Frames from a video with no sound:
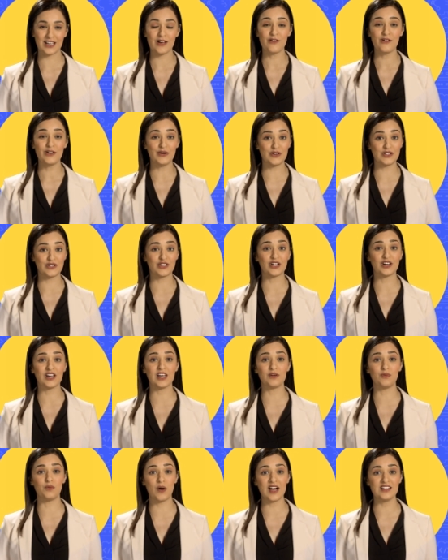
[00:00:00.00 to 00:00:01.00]
influential
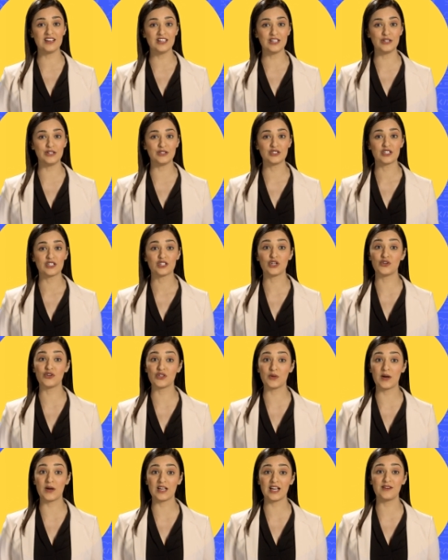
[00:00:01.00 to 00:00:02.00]
and widely used
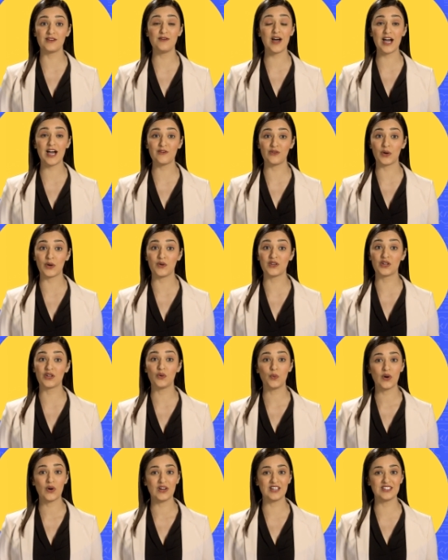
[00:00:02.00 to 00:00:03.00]
social media platforms in
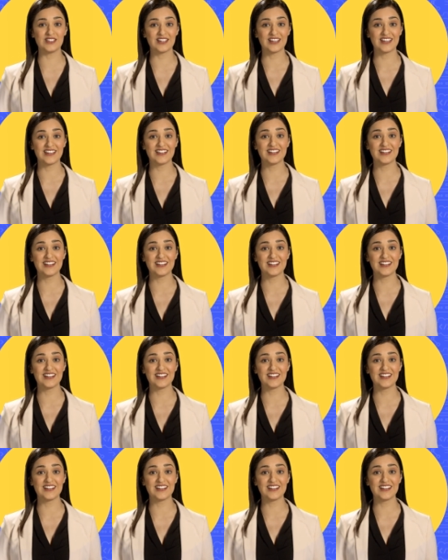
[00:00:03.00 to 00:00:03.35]
the world.